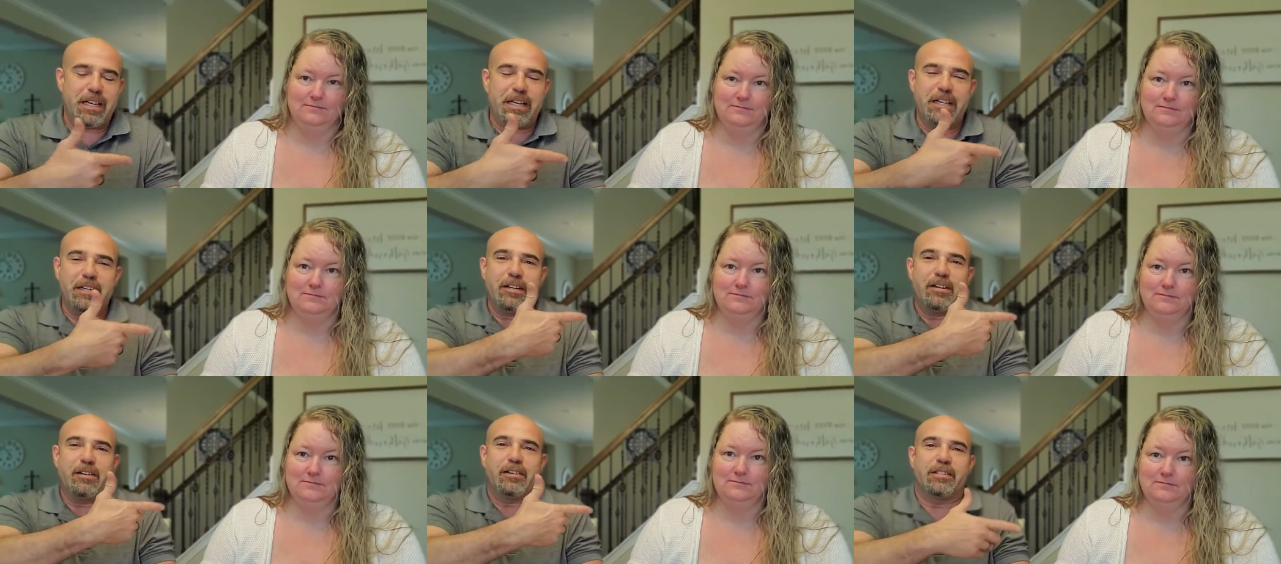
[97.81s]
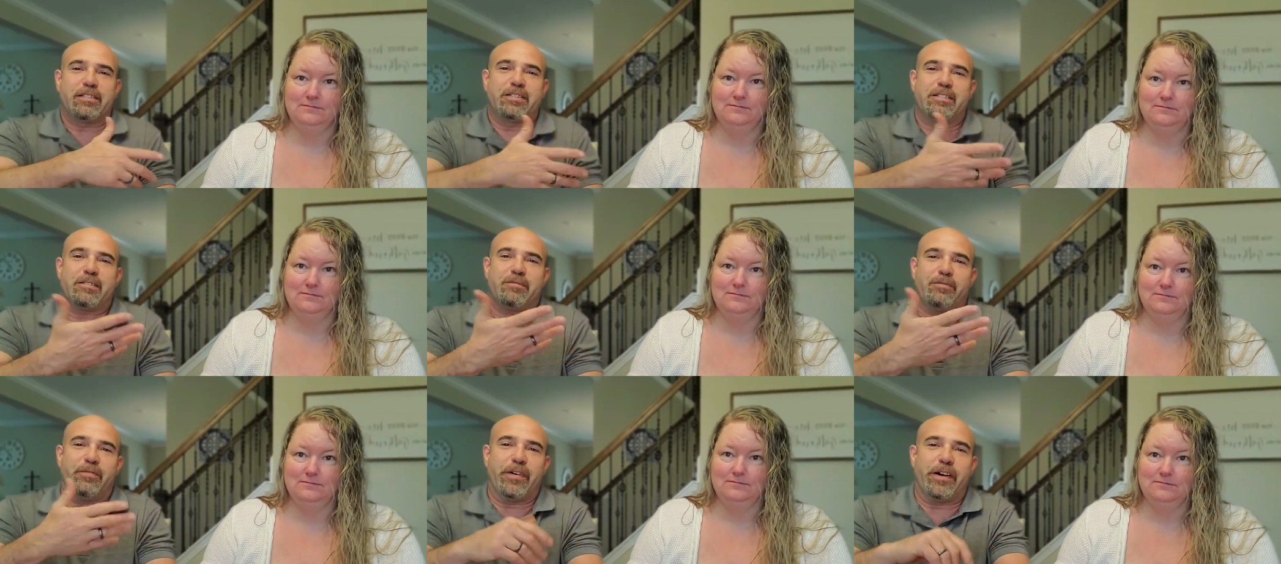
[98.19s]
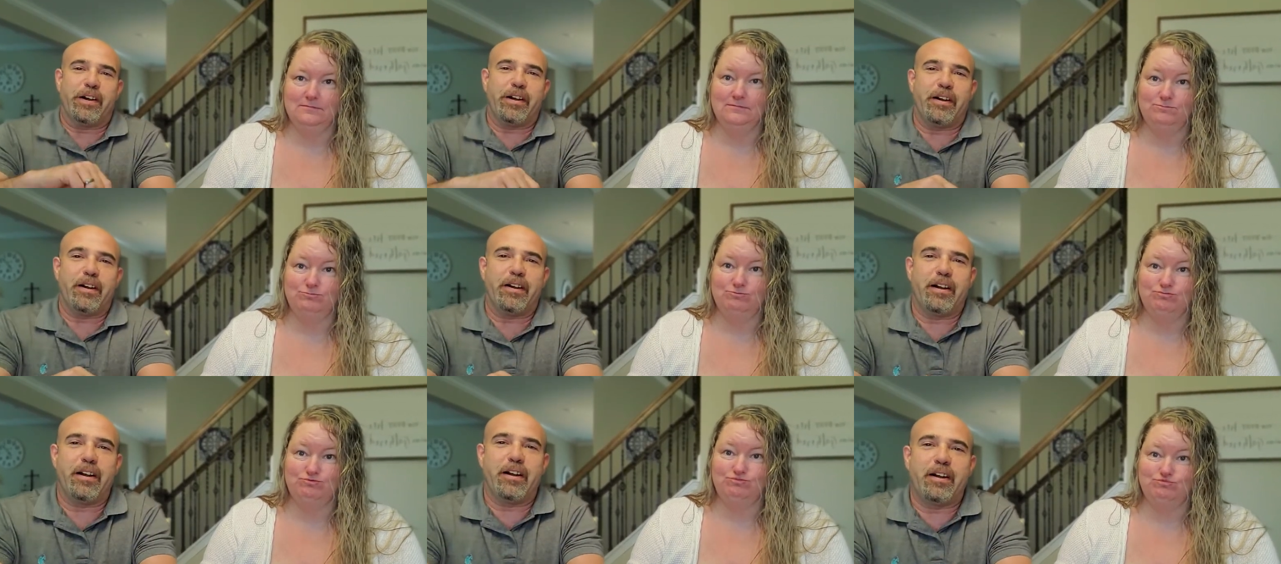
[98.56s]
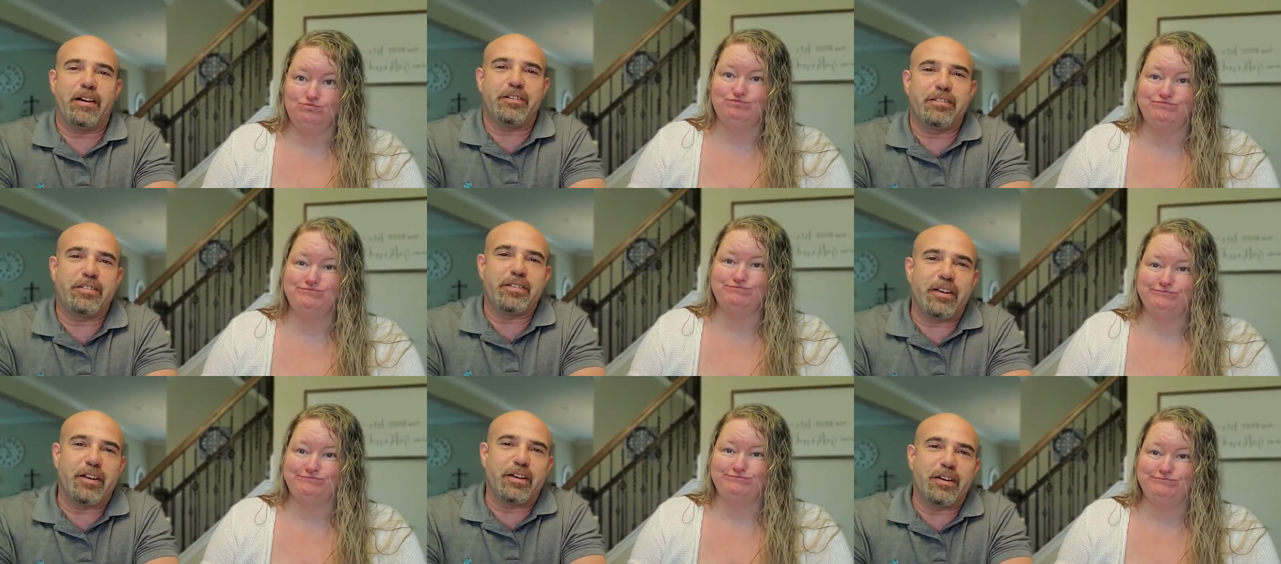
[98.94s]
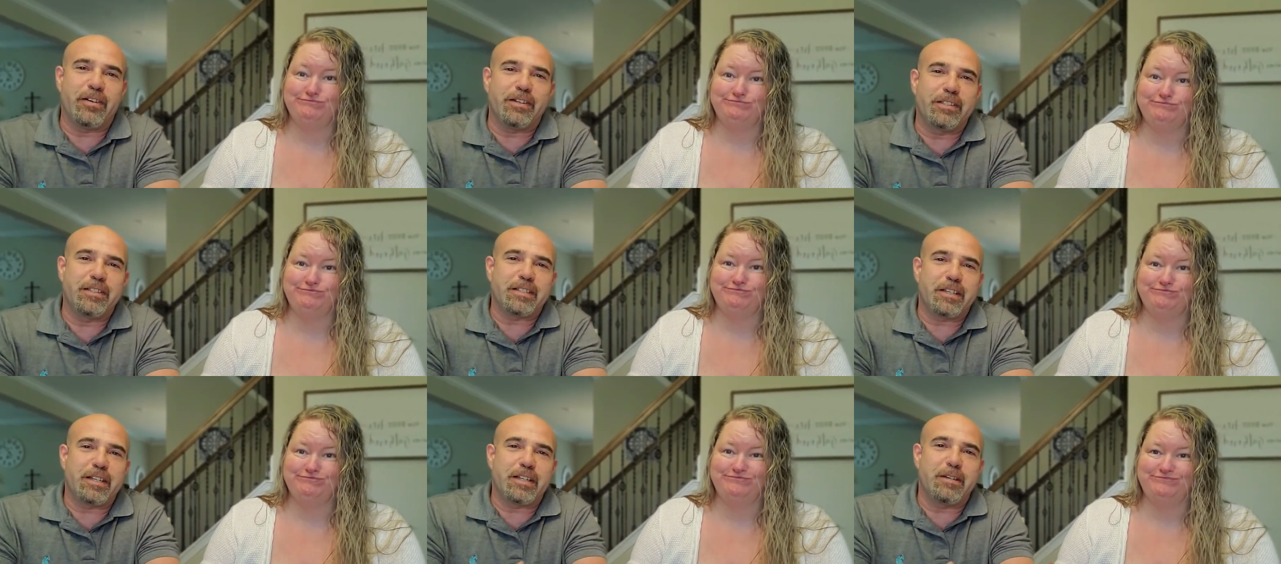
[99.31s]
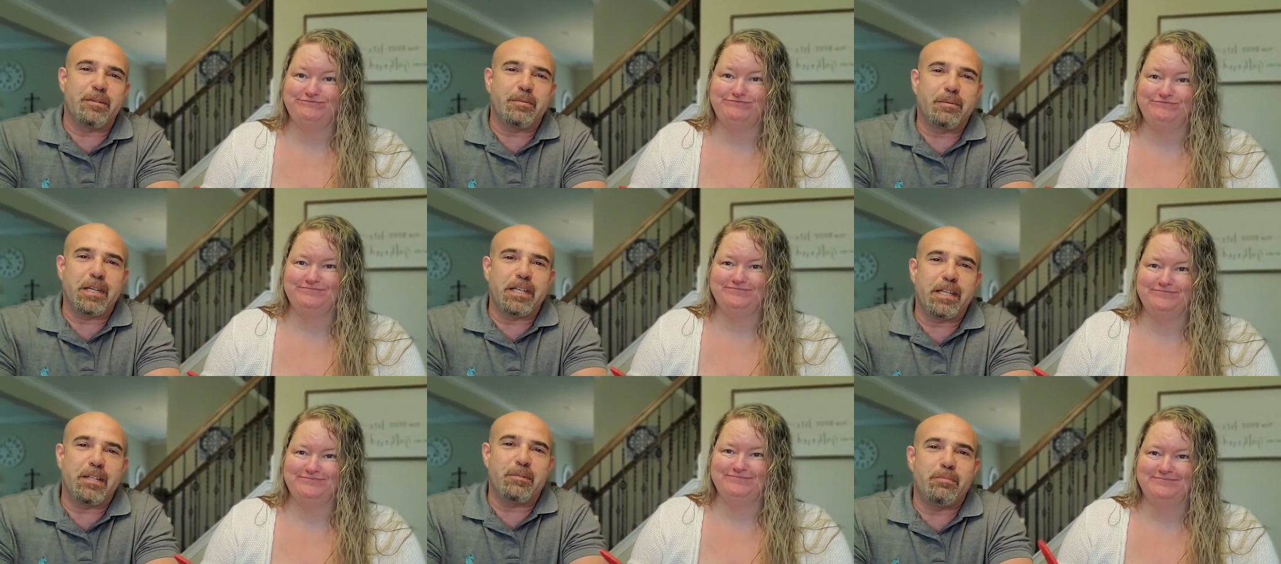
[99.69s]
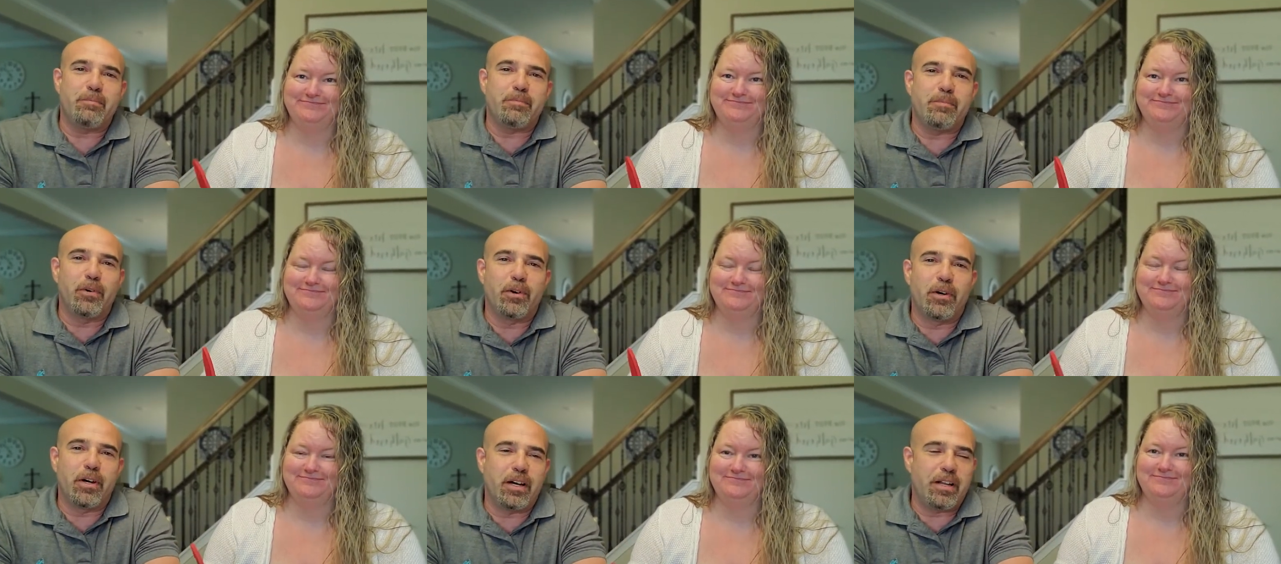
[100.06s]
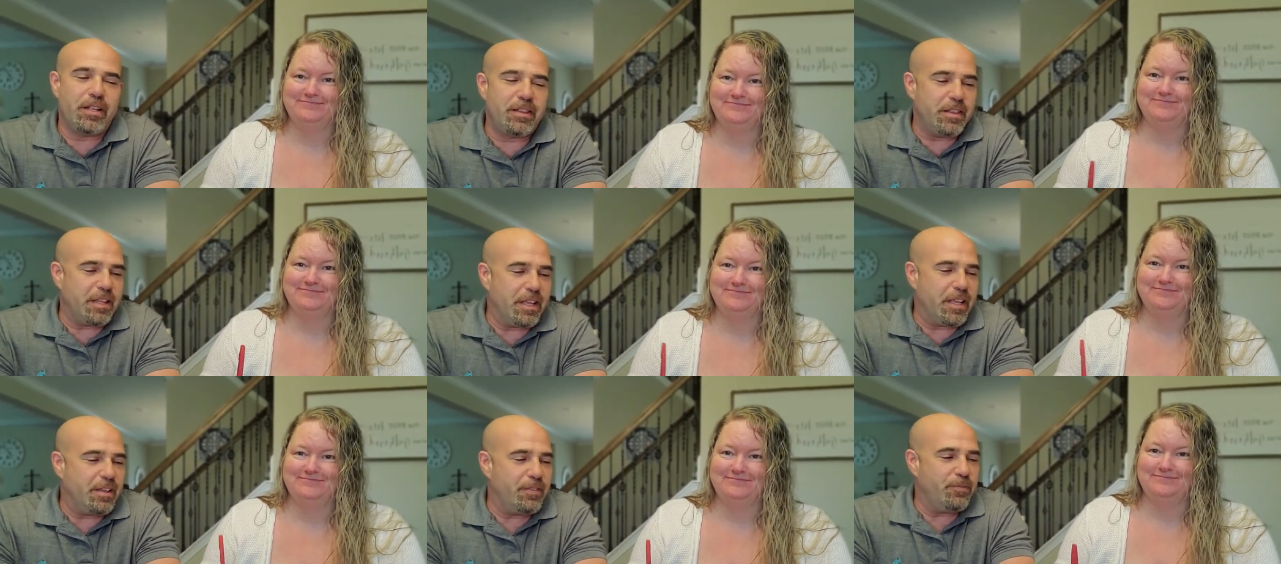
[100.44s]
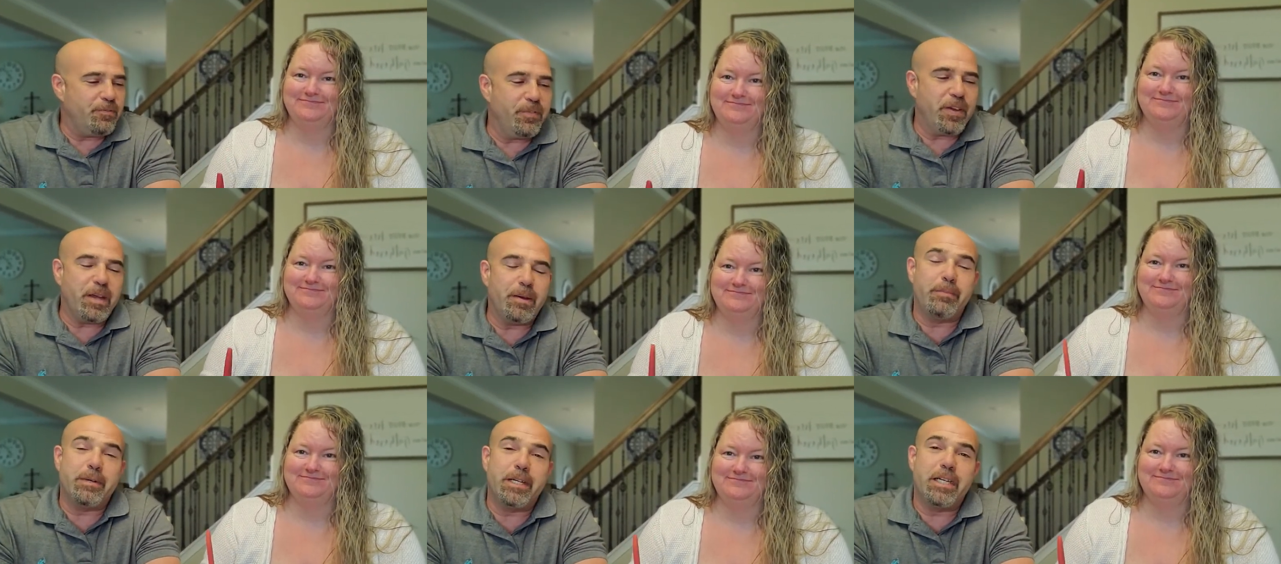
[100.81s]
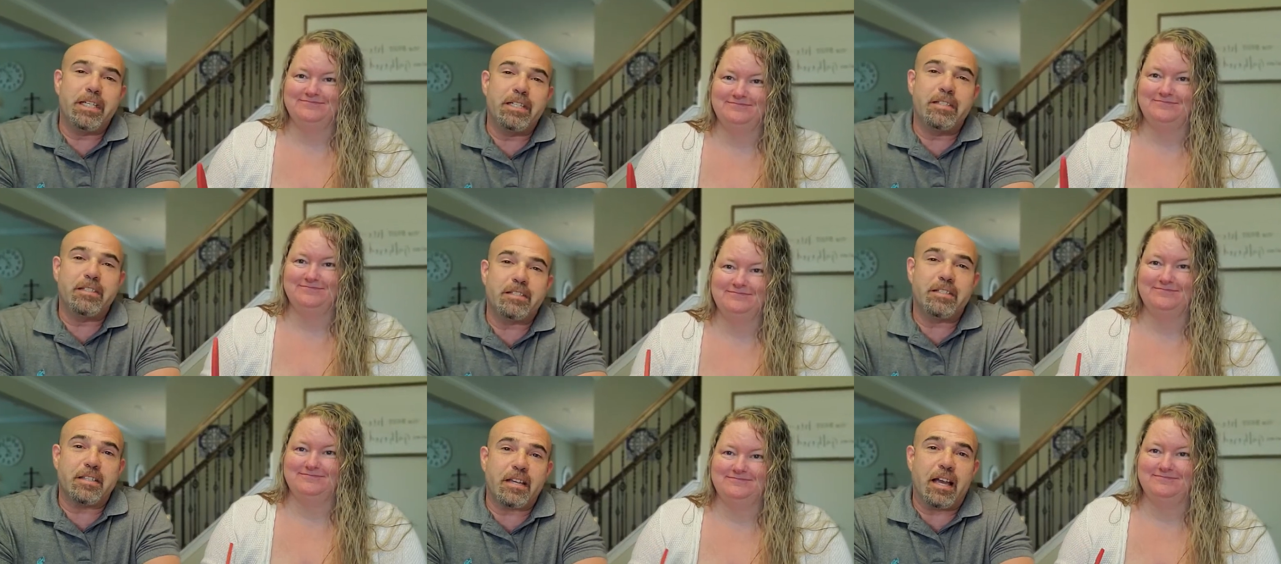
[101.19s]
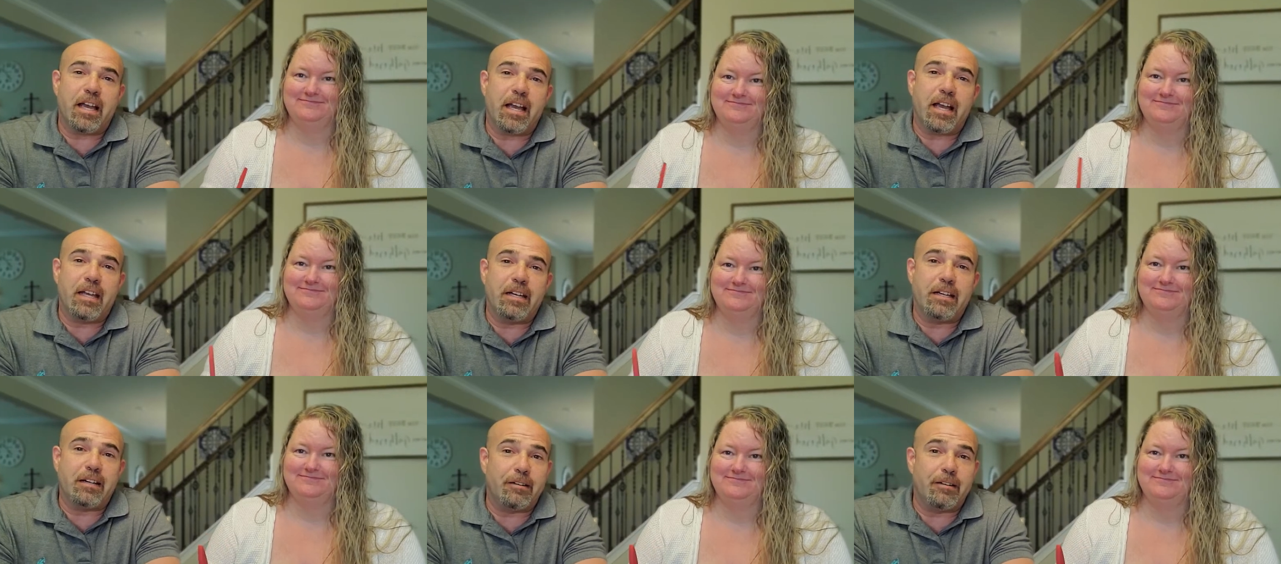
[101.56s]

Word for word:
Speaker 1: I know it's for her, so it's going to be more on the feminine side.